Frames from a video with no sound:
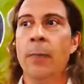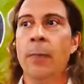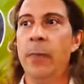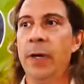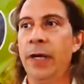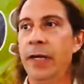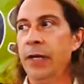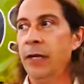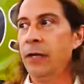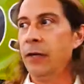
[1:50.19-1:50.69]

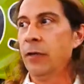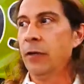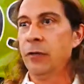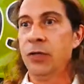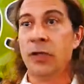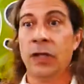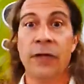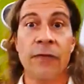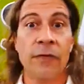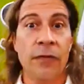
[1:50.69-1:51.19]
being a
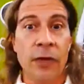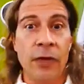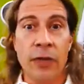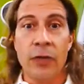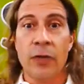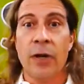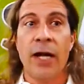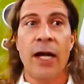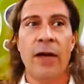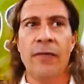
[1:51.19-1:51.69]
delivery
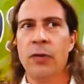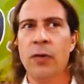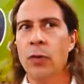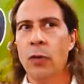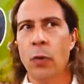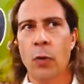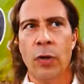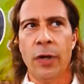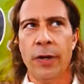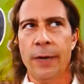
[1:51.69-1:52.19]
driver
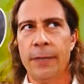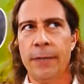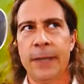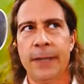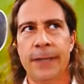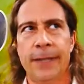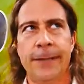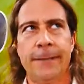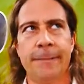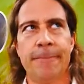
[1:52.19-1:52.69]
or
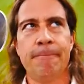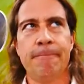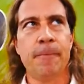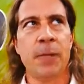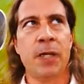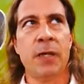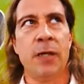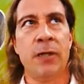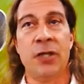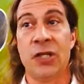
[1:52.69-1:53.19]

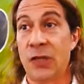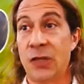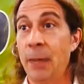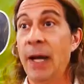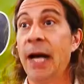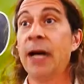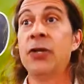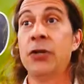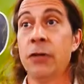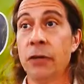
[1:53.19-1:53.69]
a
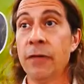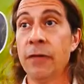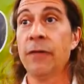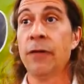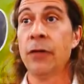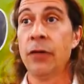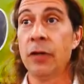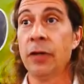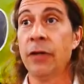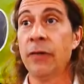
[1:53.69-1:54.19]
dispatcher
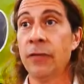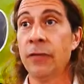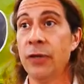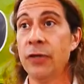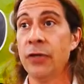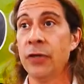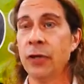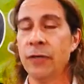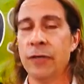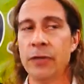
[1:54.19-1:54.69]
for a delivery
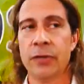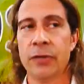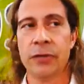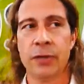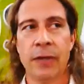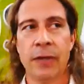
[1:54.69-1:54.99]
service,